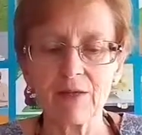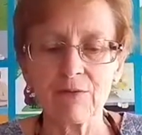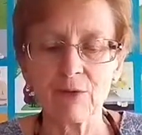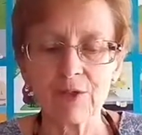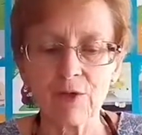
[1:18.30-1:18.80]

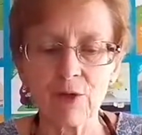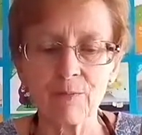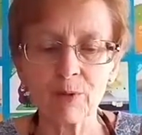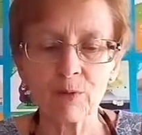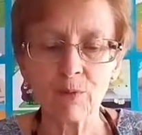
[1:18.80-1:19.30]
For
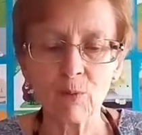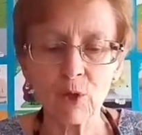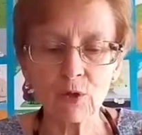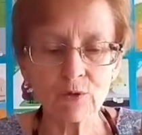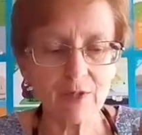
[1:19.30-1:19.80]
example,
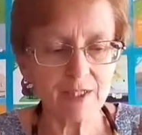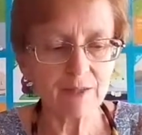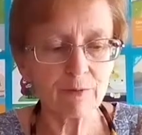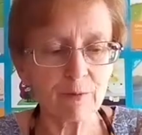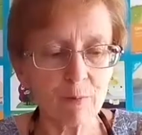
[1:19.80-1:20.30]
World
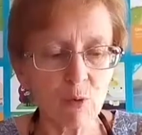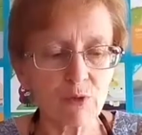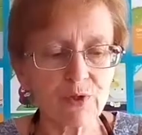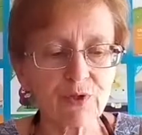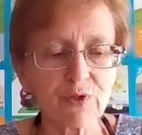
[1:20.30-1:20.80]
Reader
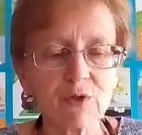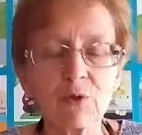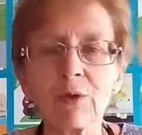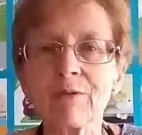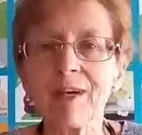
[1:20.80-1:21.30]
reports that
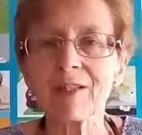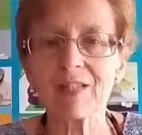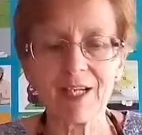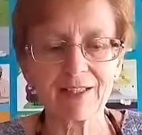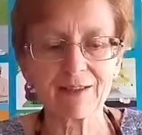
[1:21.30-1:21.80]
2 of our
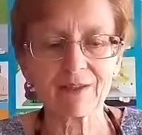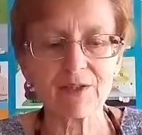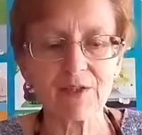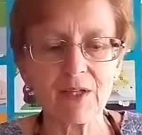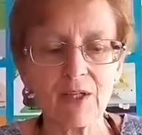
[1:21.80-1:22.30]

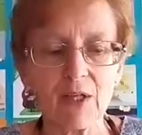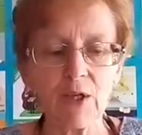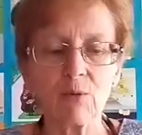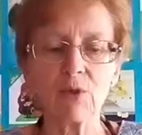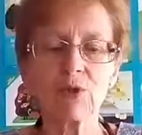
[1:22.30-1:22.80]
titles
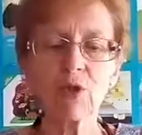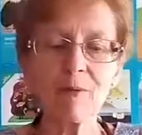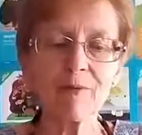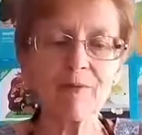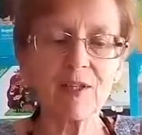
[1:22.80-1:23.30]
were
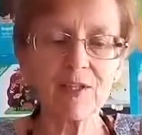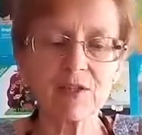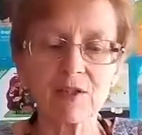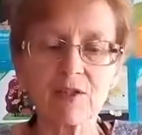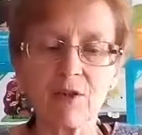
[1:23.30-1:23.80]
top of the
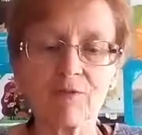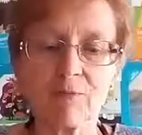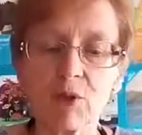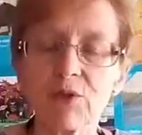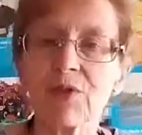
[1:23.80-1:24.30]
list of
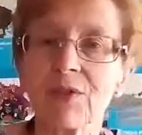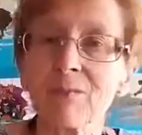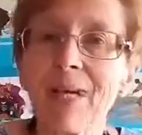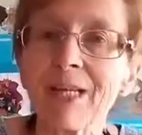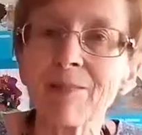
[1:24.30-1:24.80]
books that
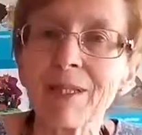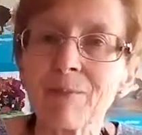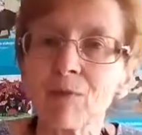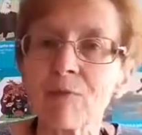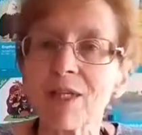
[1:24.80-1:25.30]
made
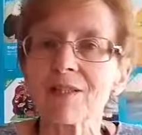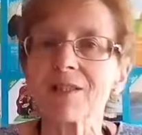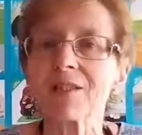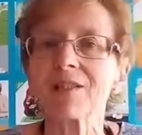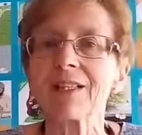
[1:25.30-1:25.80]
people
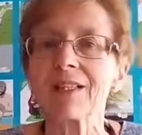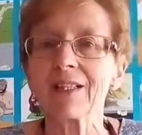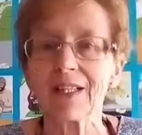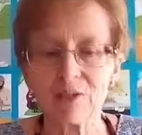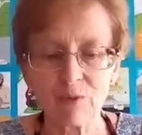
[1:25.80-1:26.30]
readers
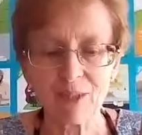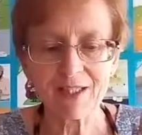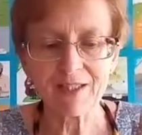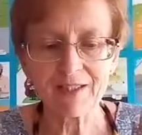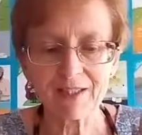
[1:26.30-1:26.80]
in
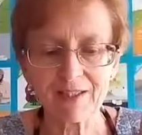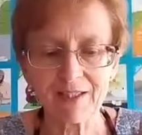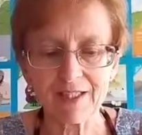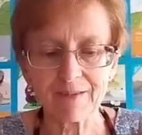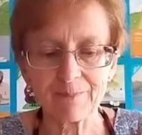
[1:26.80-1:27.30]

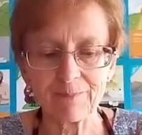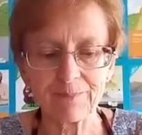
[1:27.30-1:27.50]
2016.